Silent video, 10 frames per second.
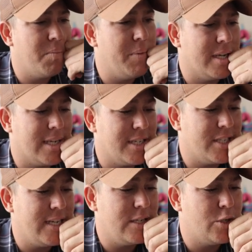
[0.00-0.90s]
Because I
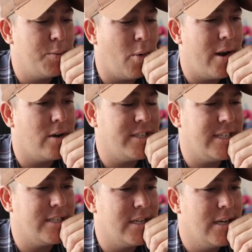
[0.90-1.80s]
just need 2 more
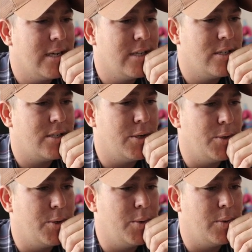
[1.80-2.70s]
energies
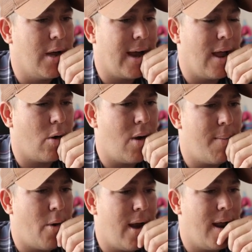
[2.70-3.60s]
to knock out
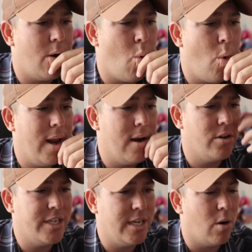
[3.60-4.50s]
Cramorant, 1
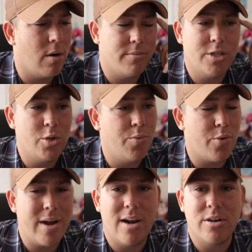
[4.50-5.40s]
energy, or
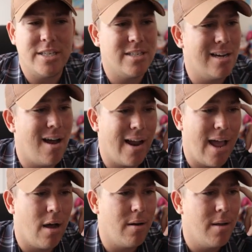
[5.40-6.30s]
3 energies to knock
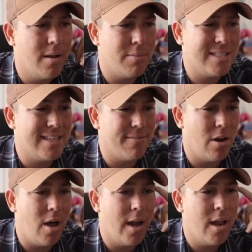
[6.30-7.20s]
out
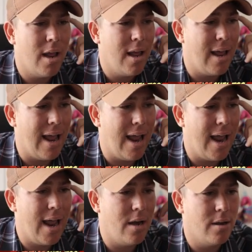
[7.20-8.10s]
Avalon,
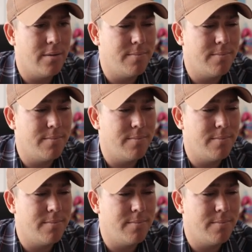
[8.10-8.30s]
and